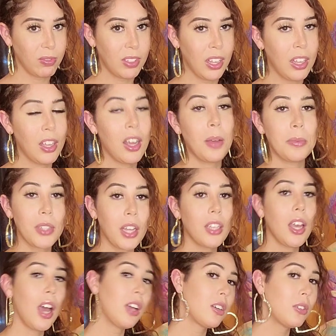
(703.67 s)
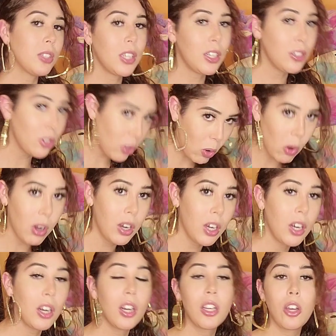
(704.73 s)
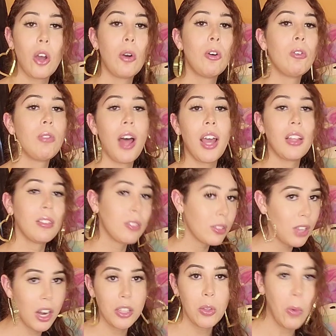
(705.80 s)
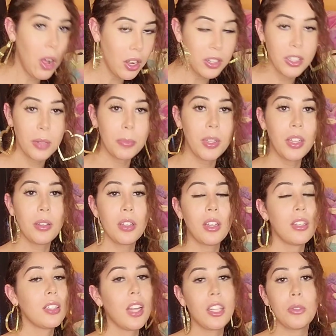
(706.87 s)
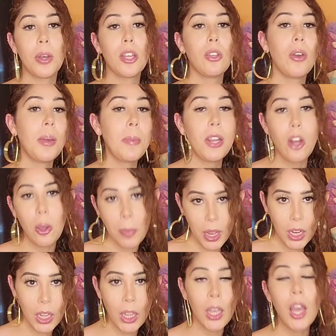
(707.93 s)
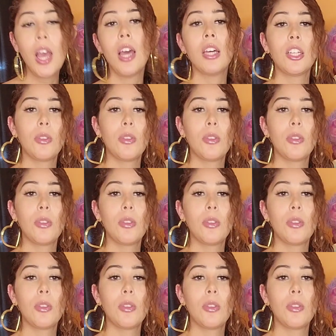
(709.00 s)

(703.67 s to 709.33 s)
I was like, yeah, go sit in your corner and go like stare at the wall or something, because that's why you ain't made no money.